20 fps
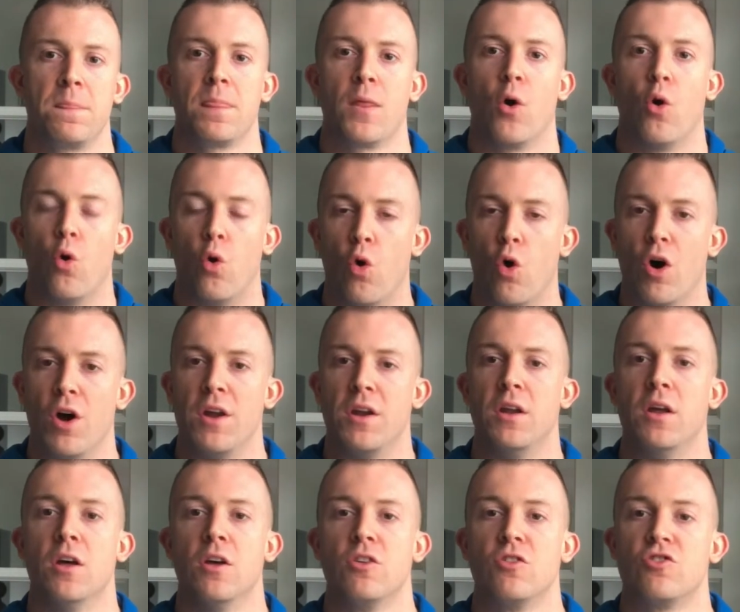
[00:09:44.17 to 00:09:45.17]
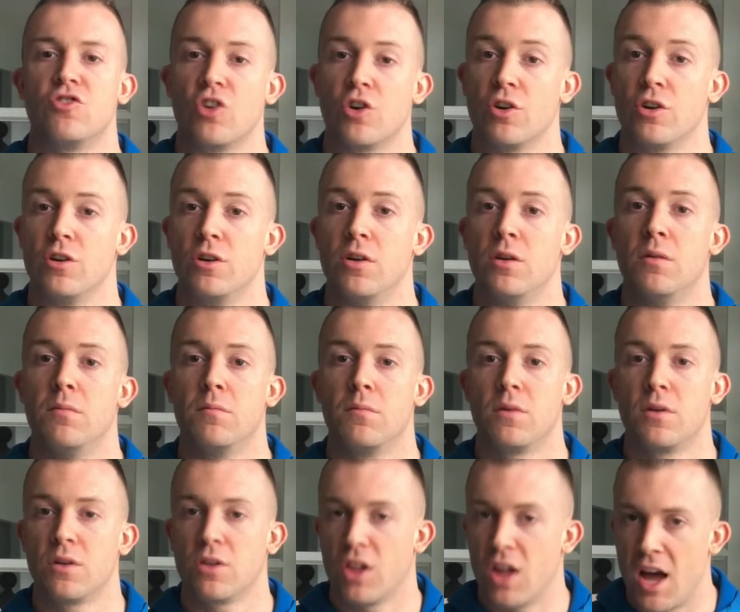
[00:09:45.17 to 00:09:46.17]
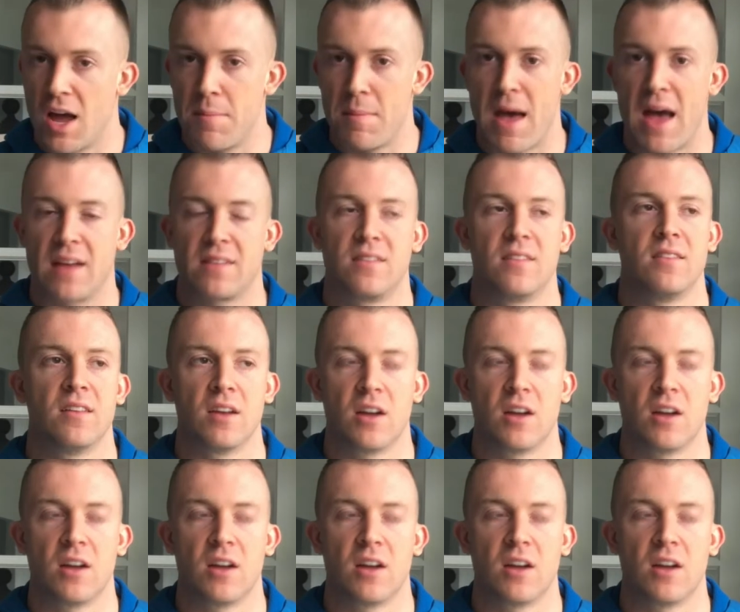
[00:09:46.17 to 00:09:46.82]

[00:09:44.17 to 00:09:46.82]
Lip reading: on certain climaxes and